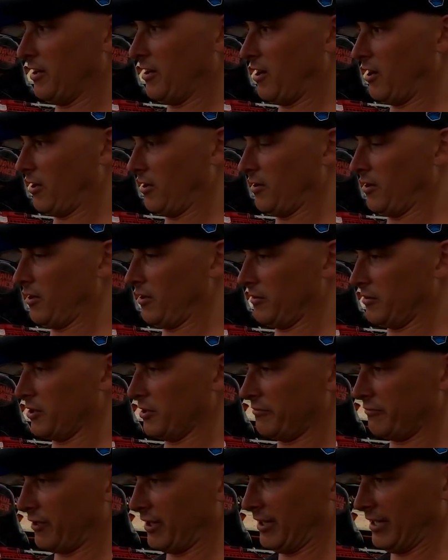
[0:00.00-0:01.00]
Our
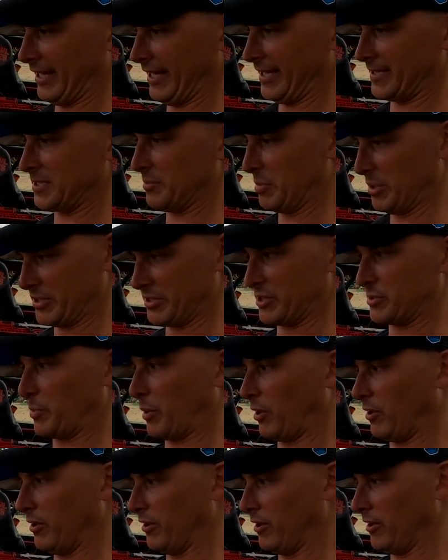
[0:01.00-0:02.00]
good friend Lance, a business
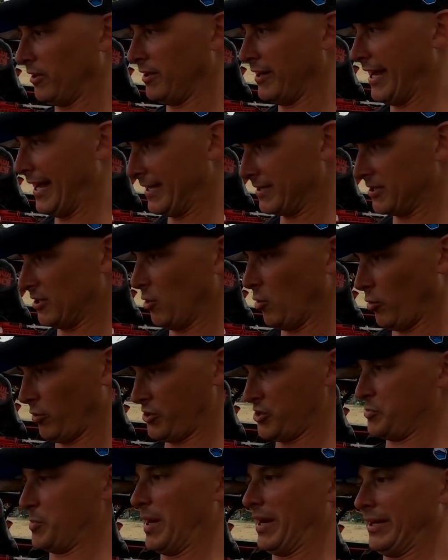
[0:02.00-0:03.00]
partner, has an
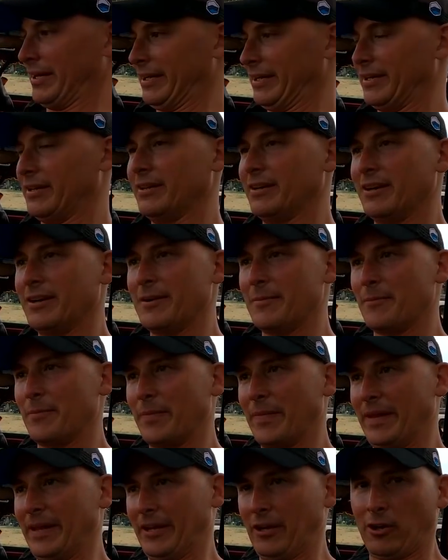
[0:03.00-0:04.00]
orange buggy
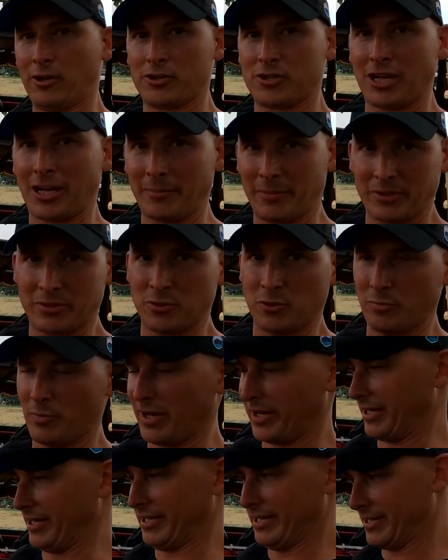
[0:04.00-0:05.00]
in our shop, a 2
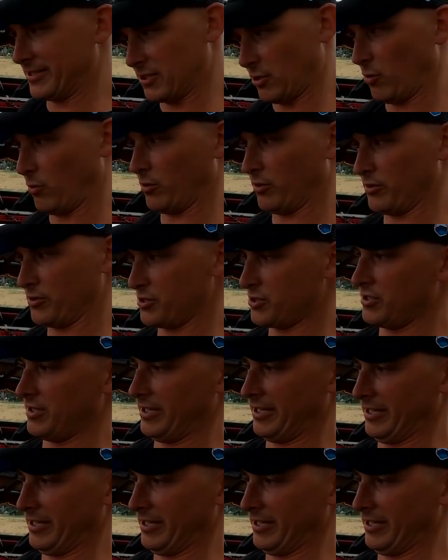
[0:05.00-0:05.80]
buggy, and it's orange.